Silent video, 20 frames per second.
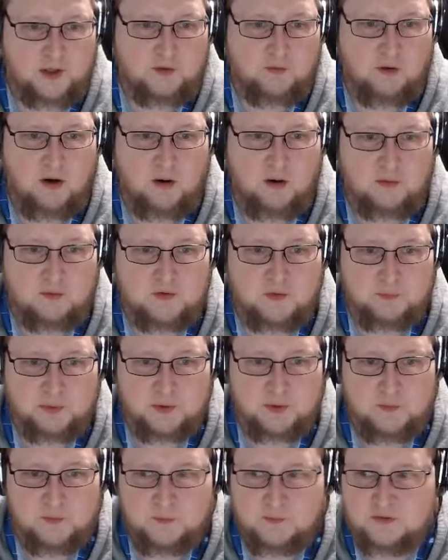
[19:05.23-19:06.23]
Gras
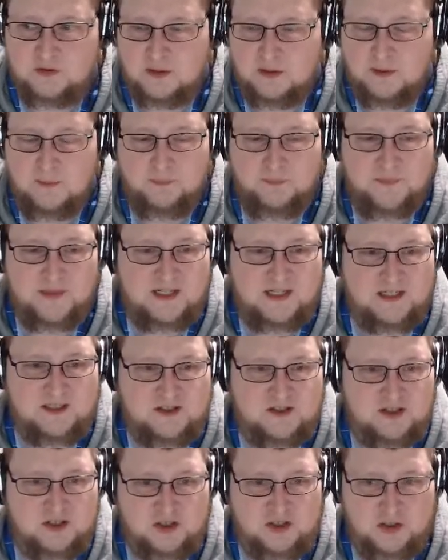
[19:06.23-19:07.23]
doubloons in
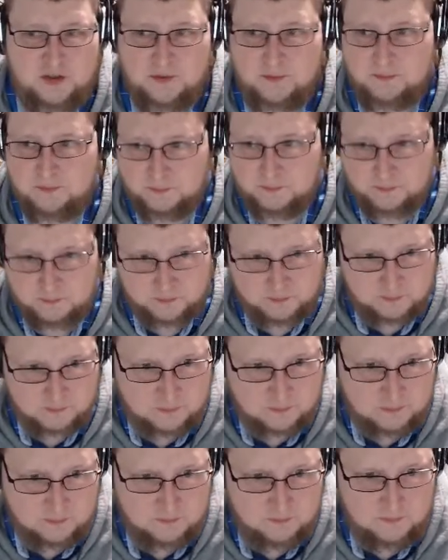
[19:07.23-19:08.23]
addition
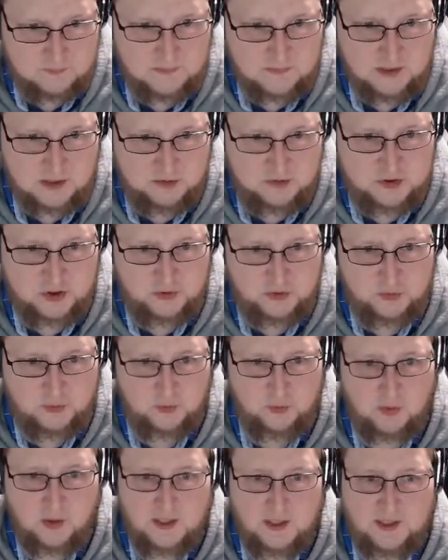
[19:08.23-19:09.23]

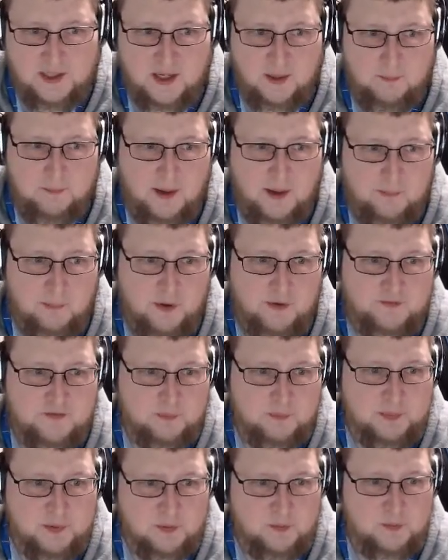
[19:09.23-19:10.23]
to commemorative
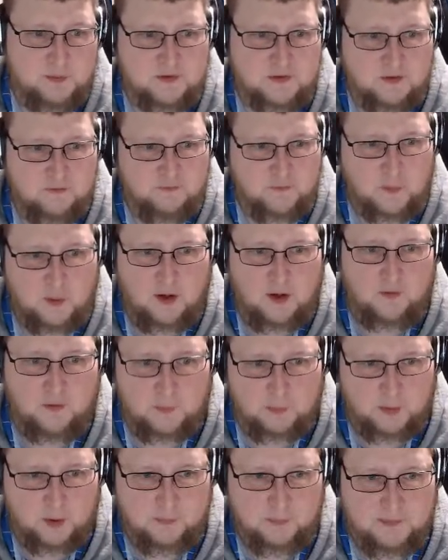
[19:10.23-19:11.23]
doubloons for other
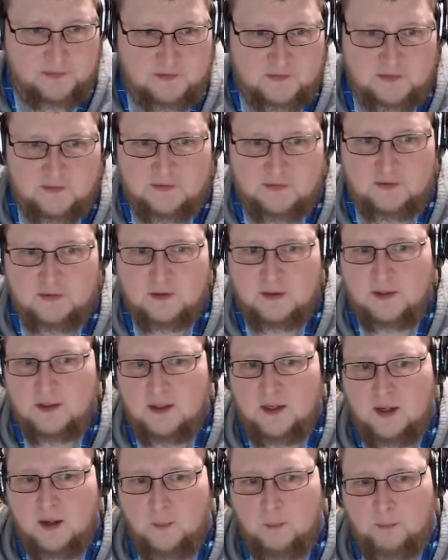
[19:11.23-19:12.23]
purposes.
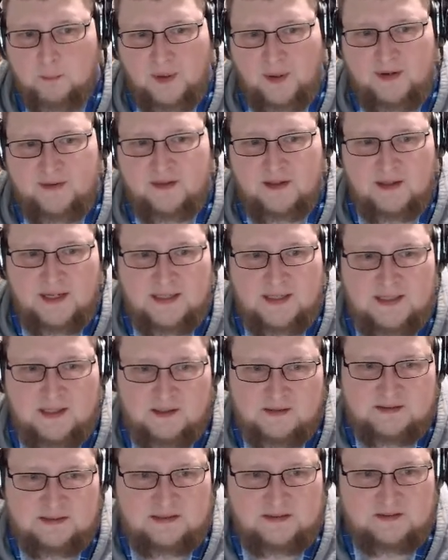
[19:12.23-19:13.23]
By the late
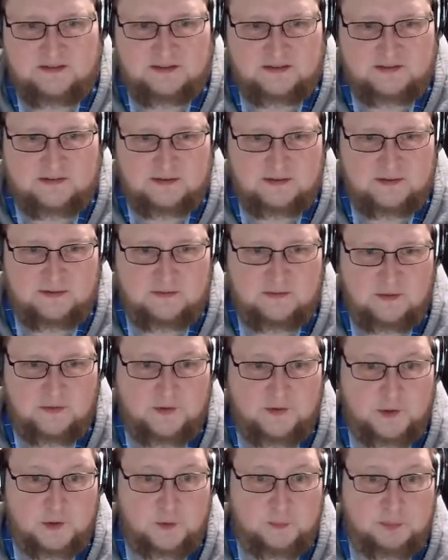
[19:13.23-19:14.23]
1960s,
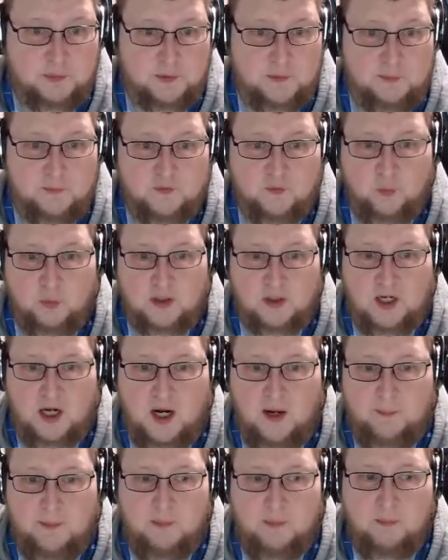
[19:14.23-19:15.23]
the doubloons were
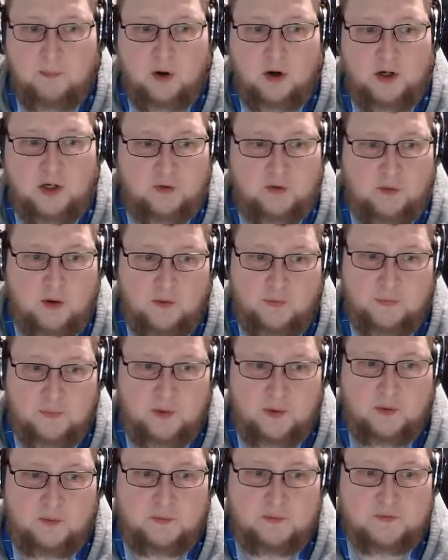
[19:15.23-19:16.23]
common Mardi Gras
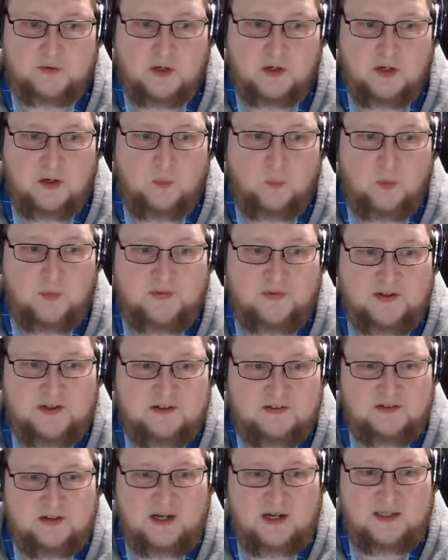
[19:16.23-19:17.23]
throws with the
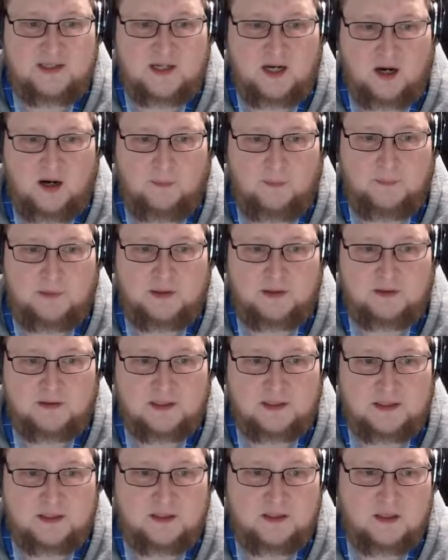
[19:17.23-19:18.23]
design
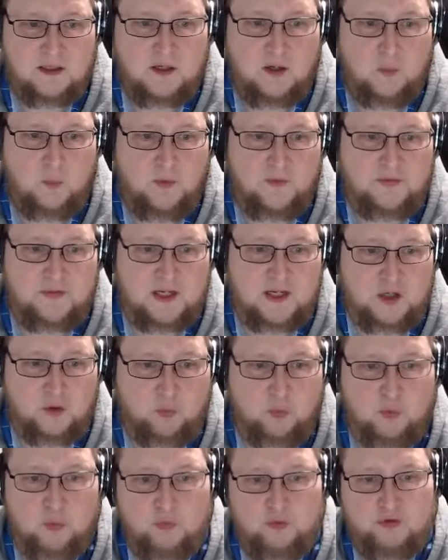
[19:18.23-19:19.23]
commonly with the
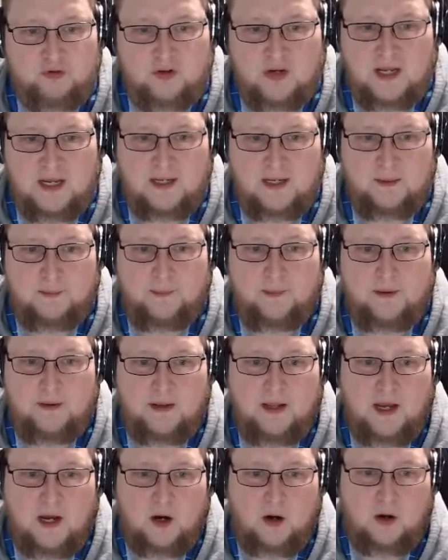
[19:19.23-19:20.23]
crew's name
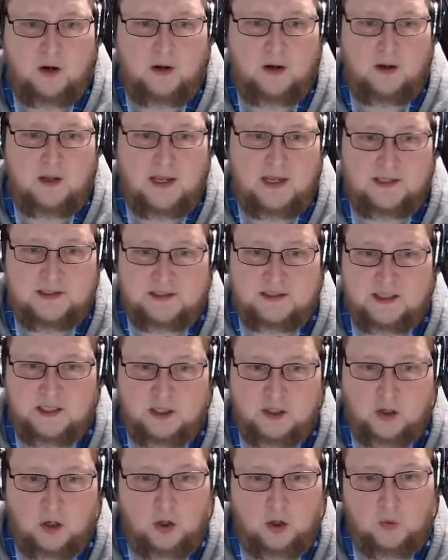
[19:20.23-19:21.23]
and
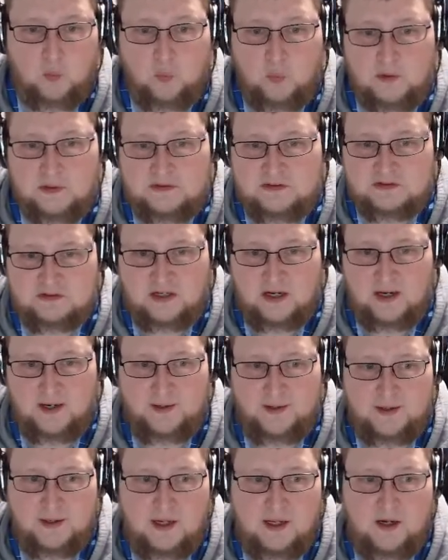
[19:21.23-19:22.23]
year on one
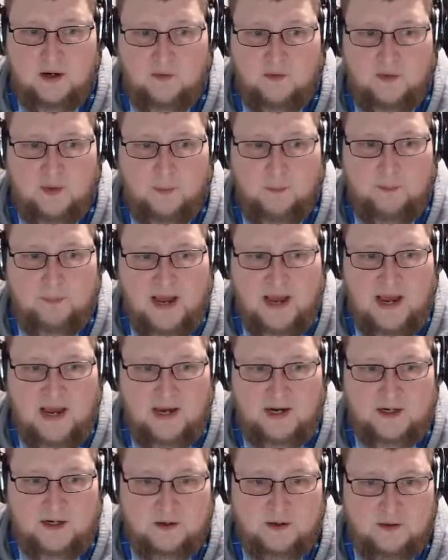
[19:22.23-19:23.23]
side and on the
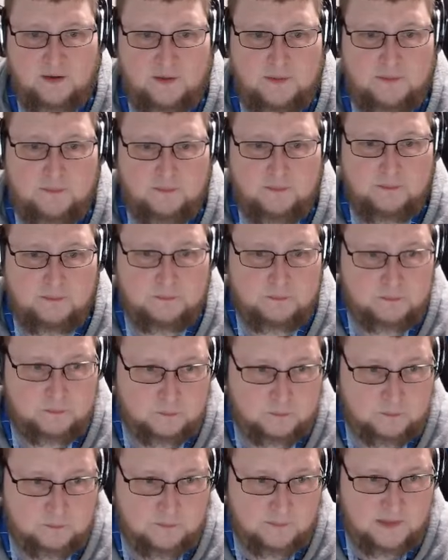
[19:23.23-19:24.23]
back
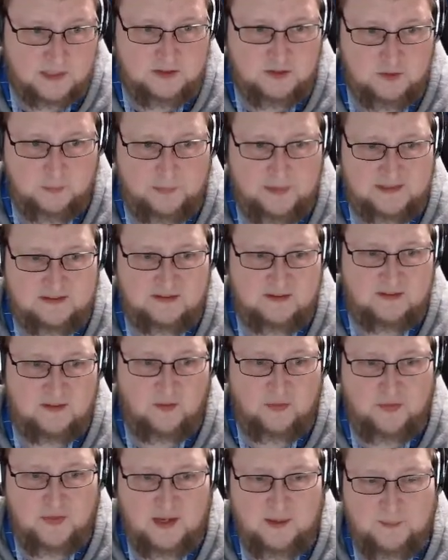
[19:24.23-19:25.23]
depicting the
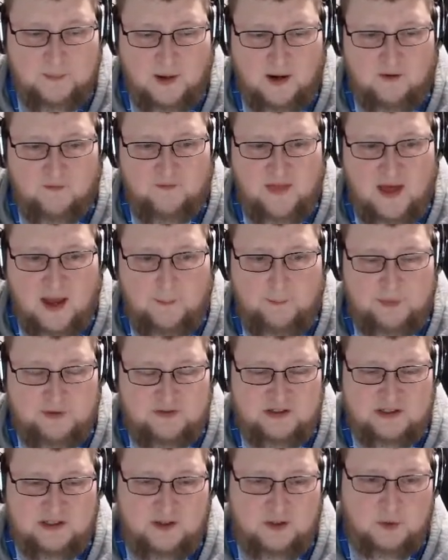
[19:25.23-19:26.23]
theme of that
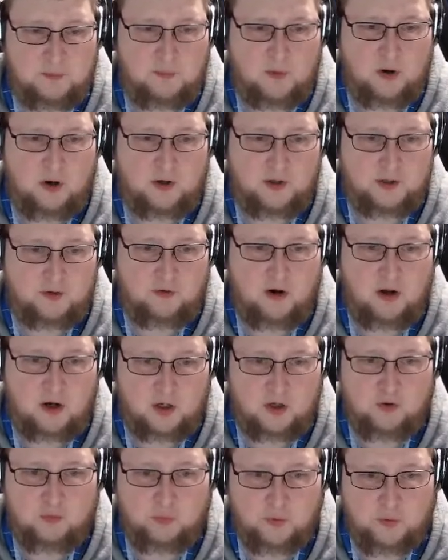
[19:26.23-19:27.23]
particular Mardi Gras
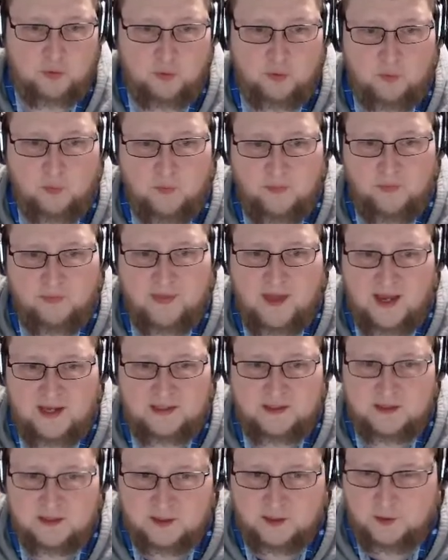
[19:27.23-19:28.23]
crew that
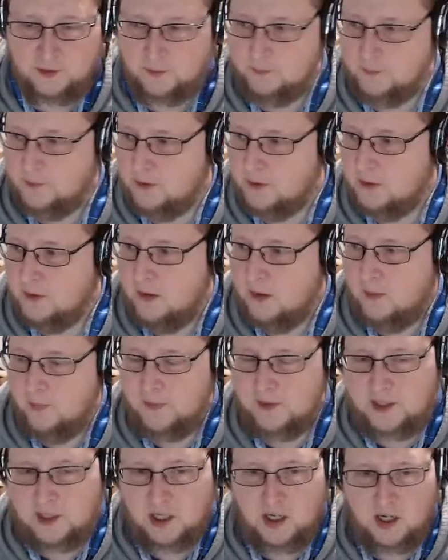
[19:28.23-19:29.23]
year.
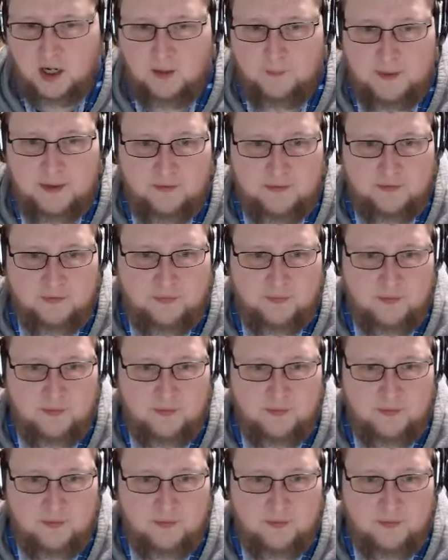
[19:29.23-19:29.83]
The common